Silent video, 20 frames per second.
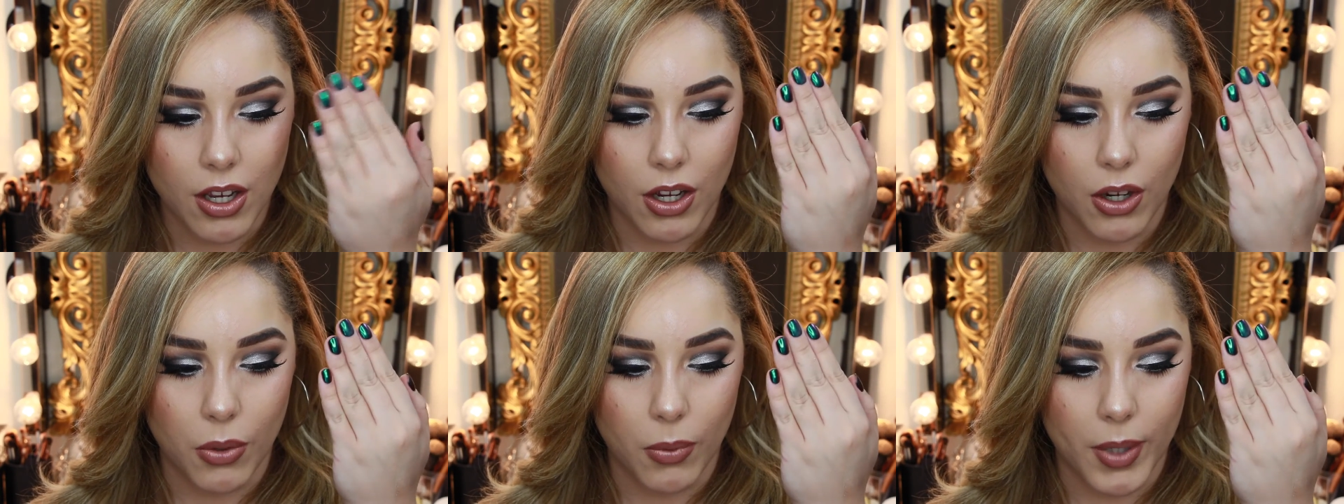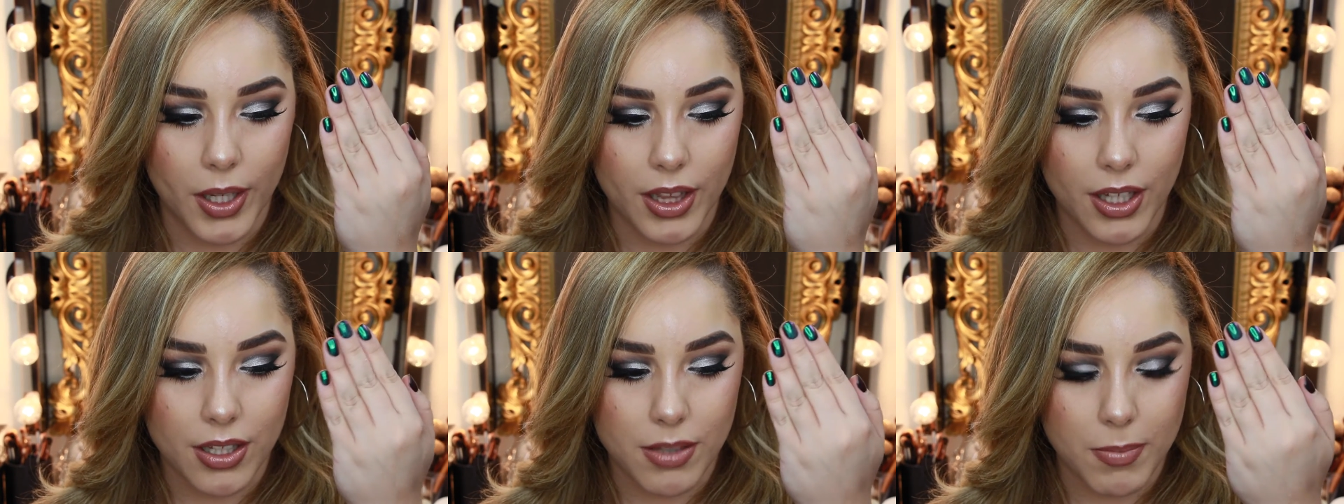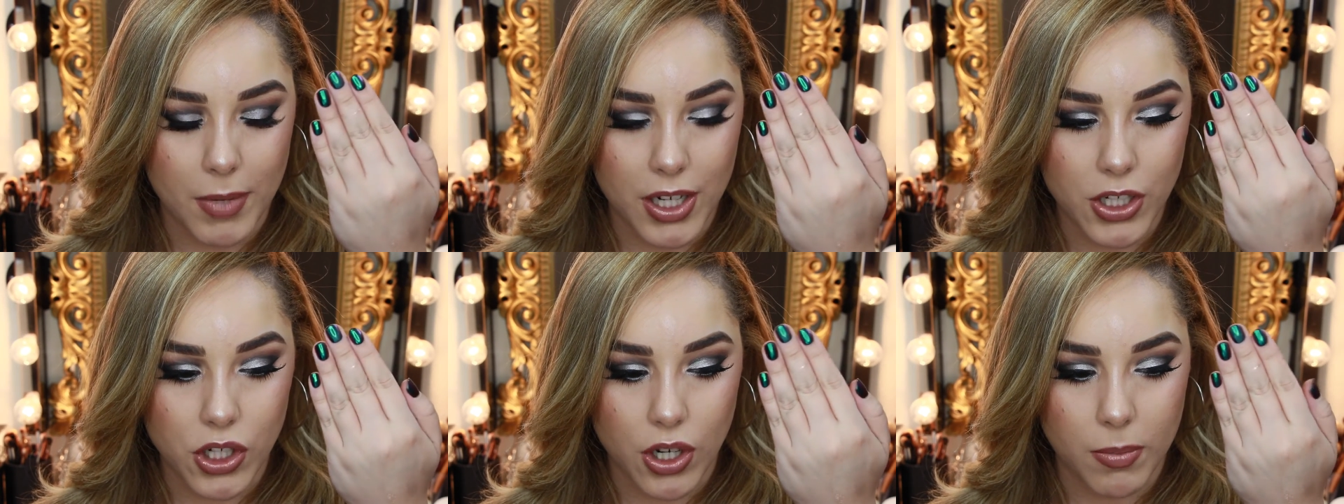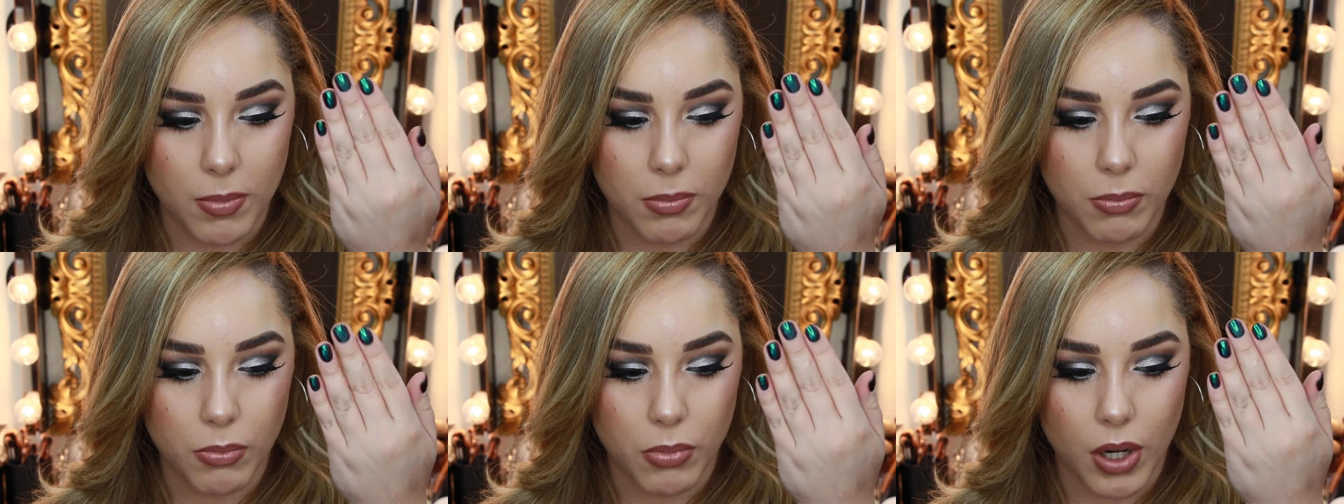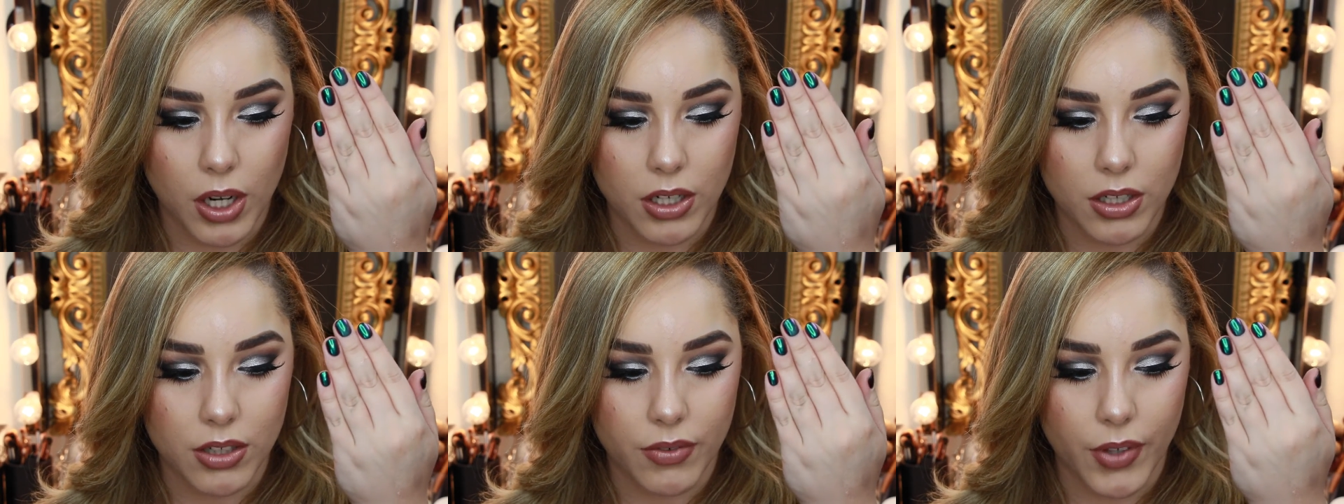Oh wait, that's my job. I'm a
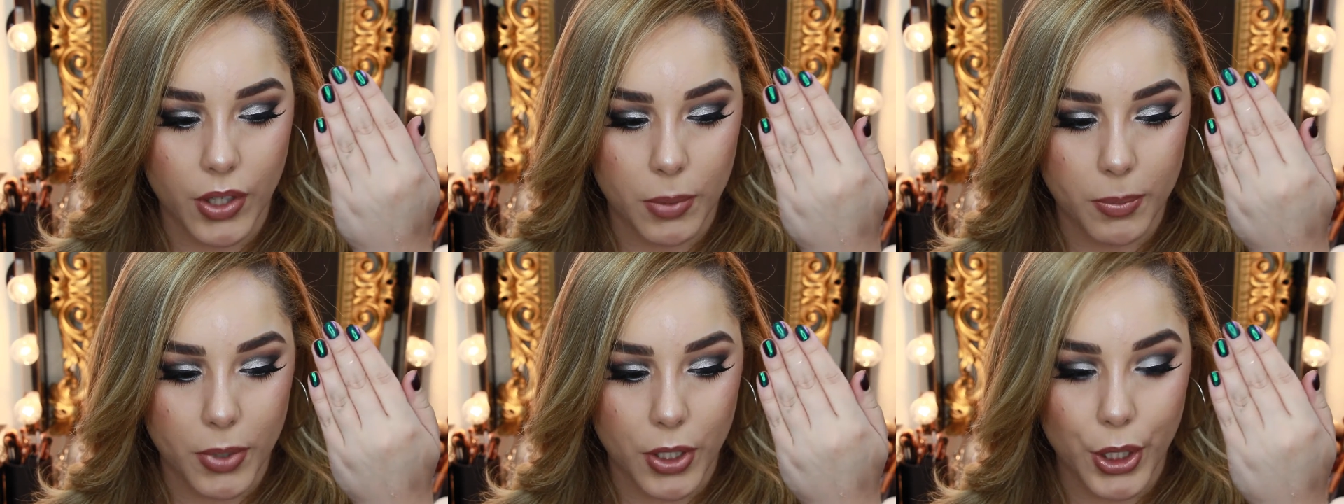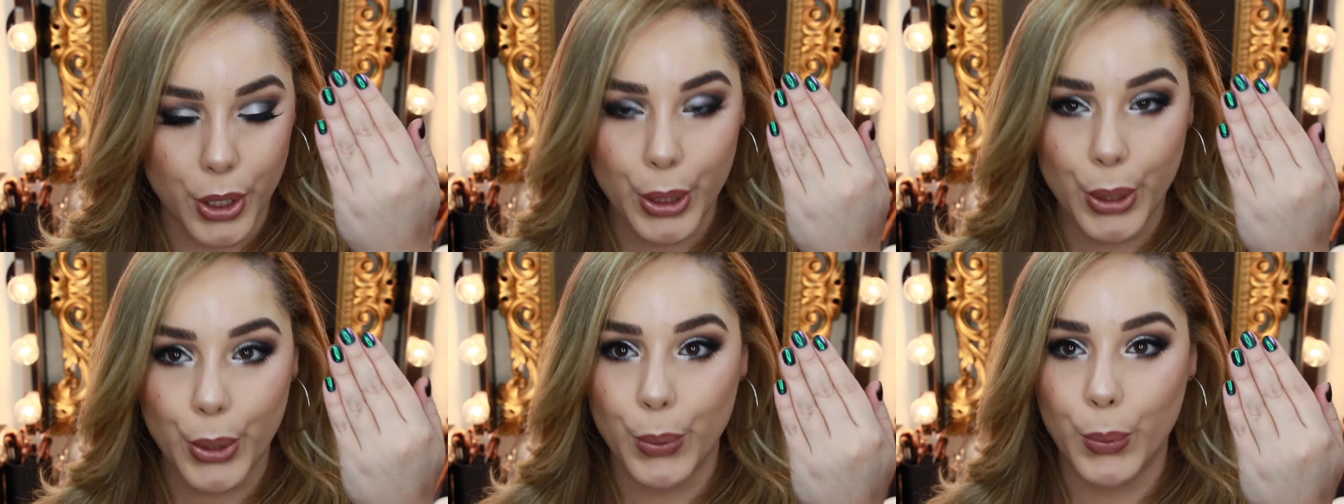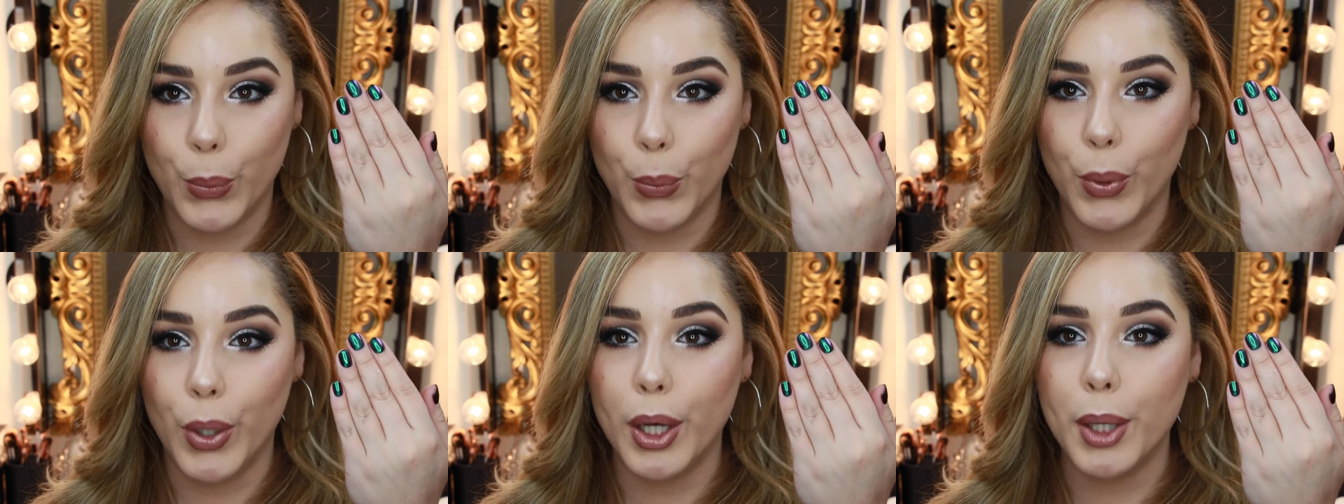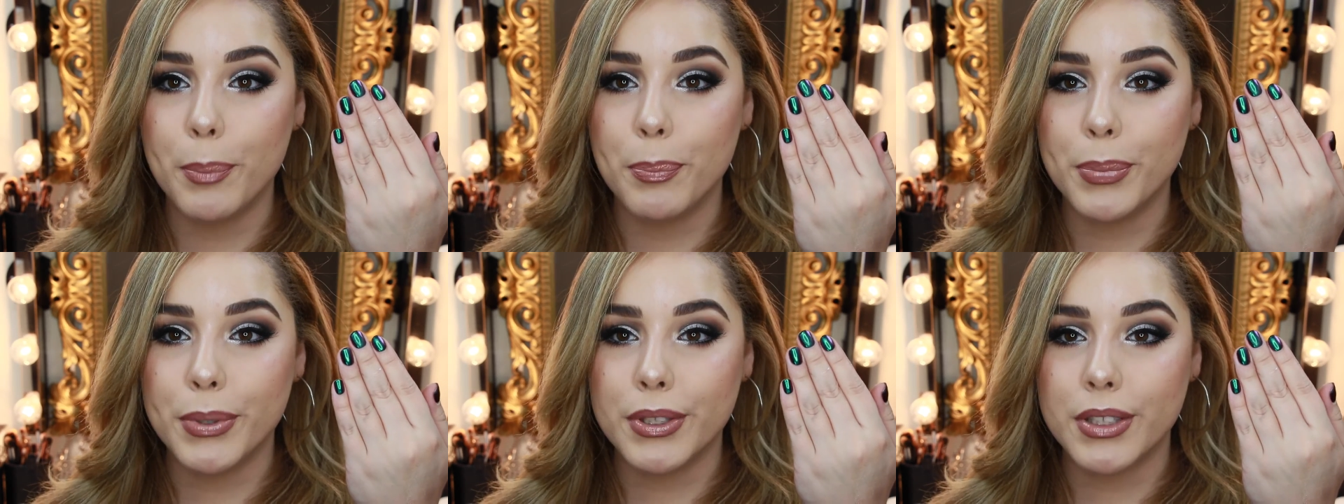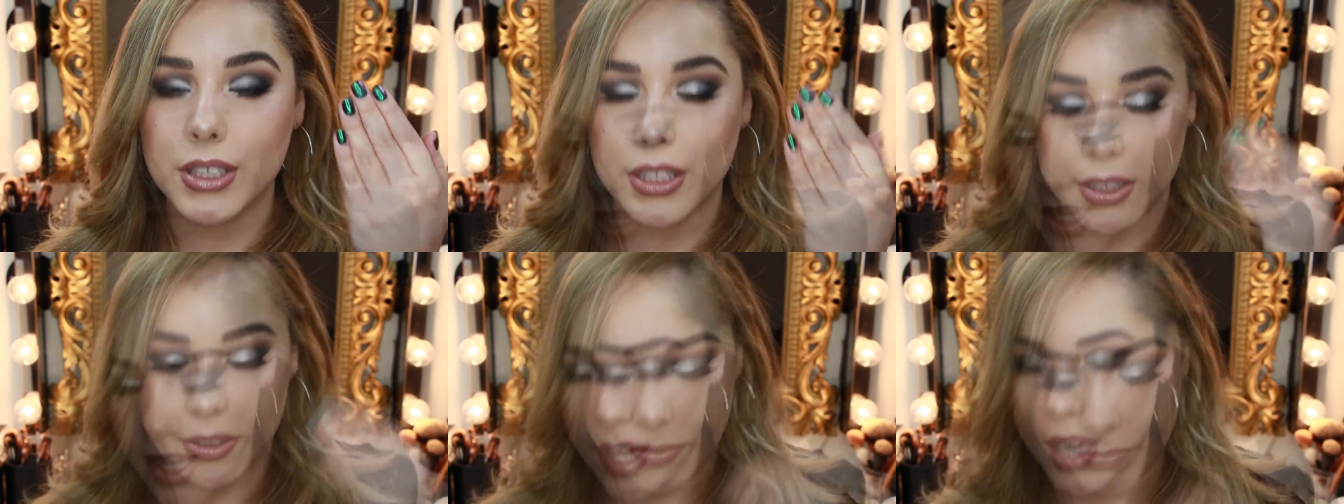product developer.
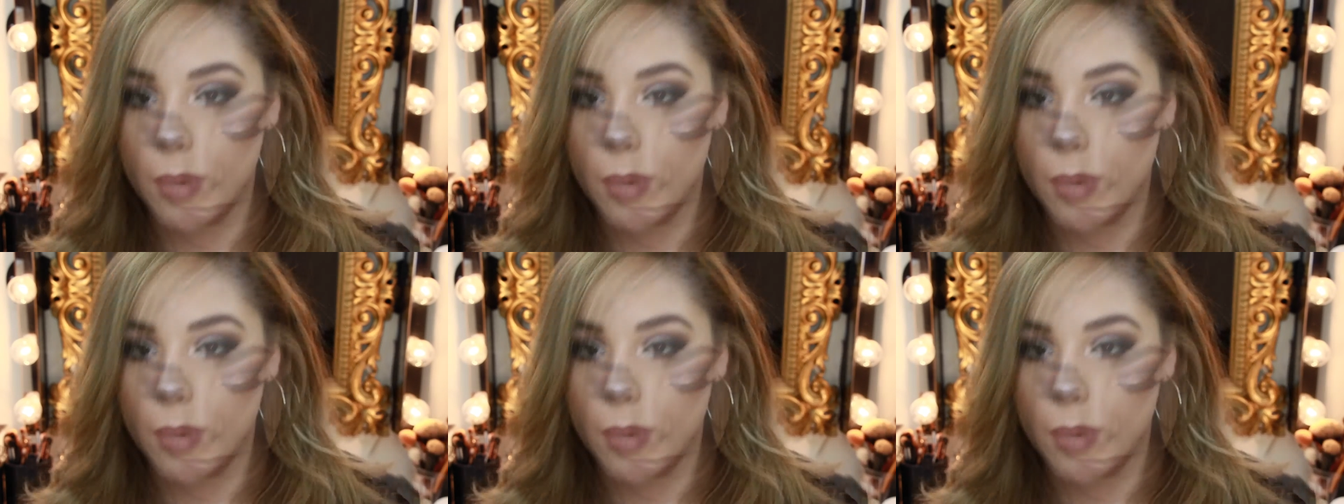Whoops.